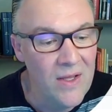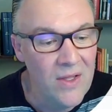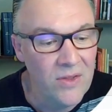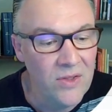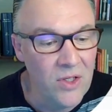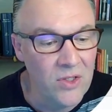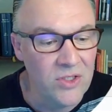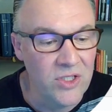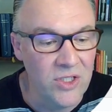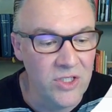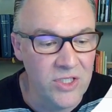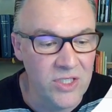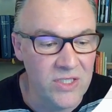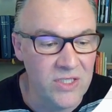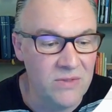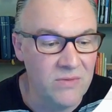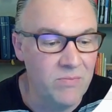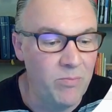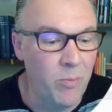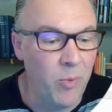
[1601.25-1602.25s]
those are
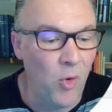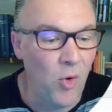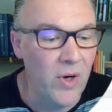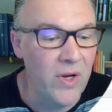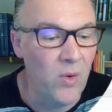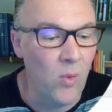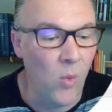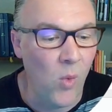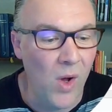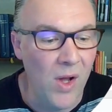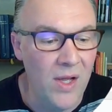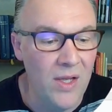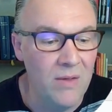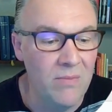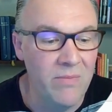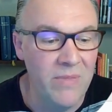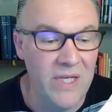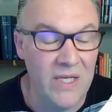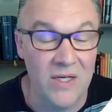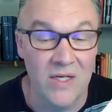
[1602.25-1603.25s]
just
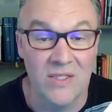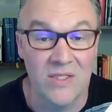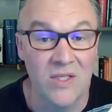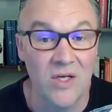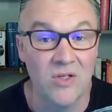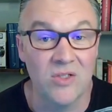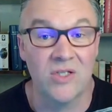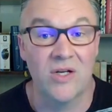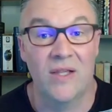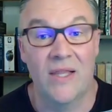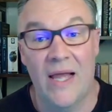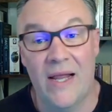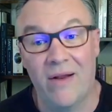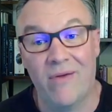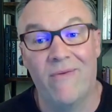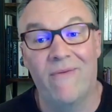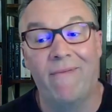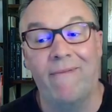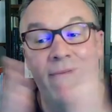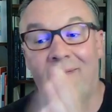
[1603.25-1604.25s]
0.1, because those are like
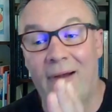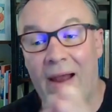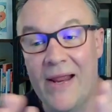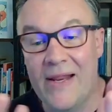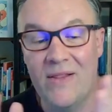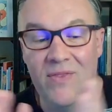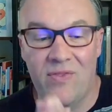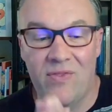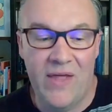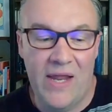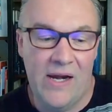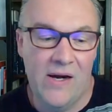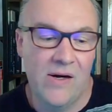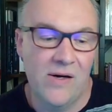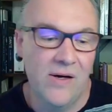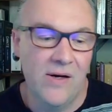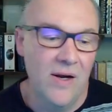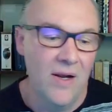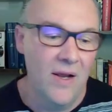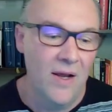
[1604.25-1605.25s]
right there.